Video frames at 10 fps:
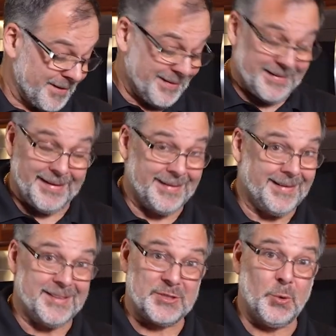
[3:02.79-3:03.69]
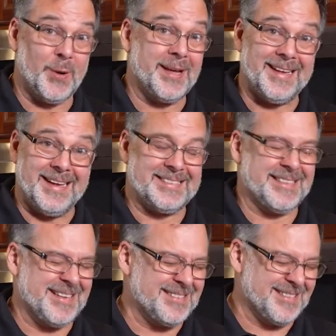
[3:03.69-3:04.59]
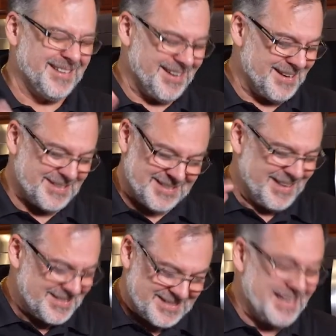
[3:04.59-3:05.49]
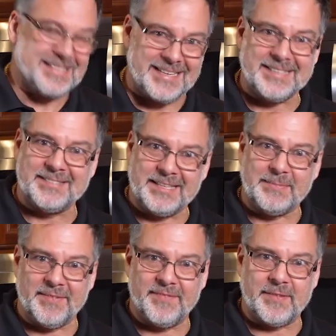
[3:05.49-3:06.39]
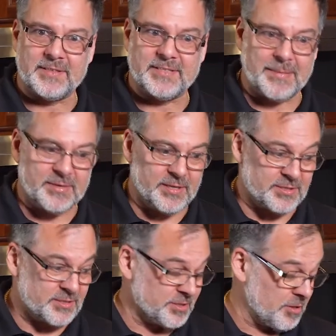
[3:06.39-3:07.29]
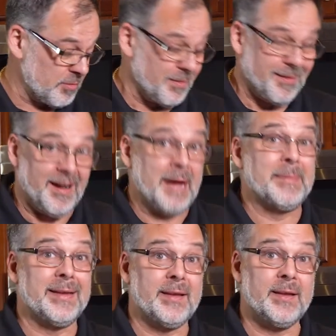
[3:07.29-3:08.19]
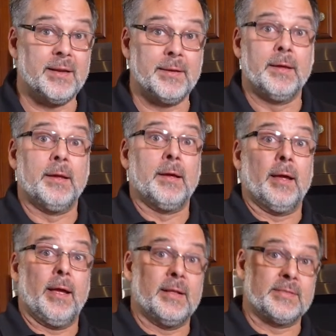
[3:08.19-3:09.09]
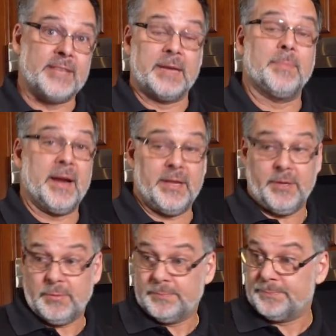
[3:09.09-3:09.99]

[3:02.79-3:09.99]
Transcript: Again, it's quick, it's easy, and it is easily my favorite salmon dish. So I'm going to eat it and say goodbye to you.